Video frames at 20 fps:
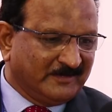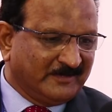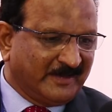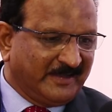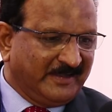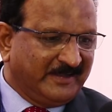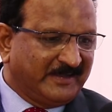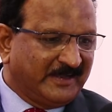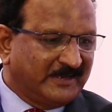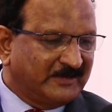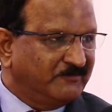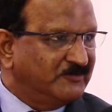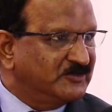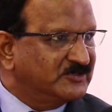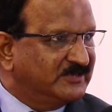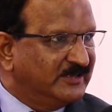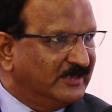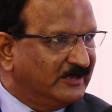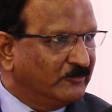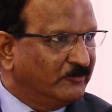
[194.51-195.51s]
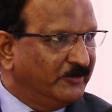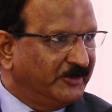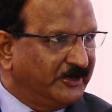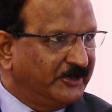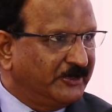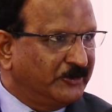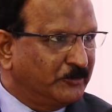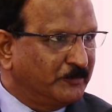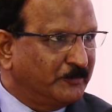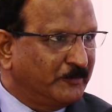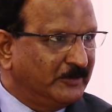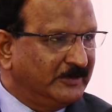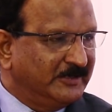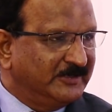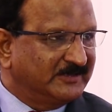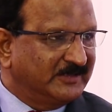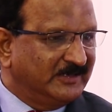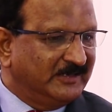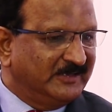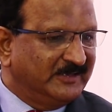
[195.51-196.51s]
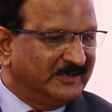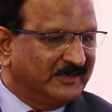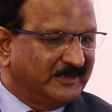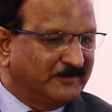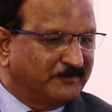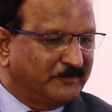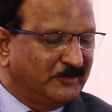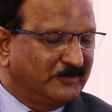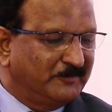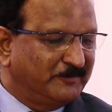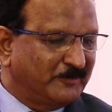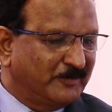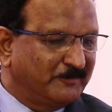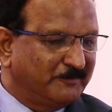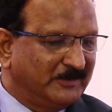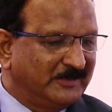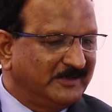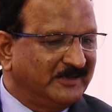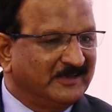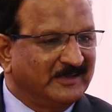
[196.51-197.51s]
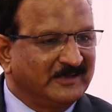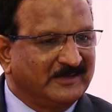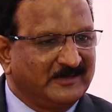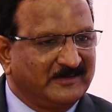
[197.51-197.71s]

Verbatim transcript: the rate at which they are going into polyethylene and polypropylene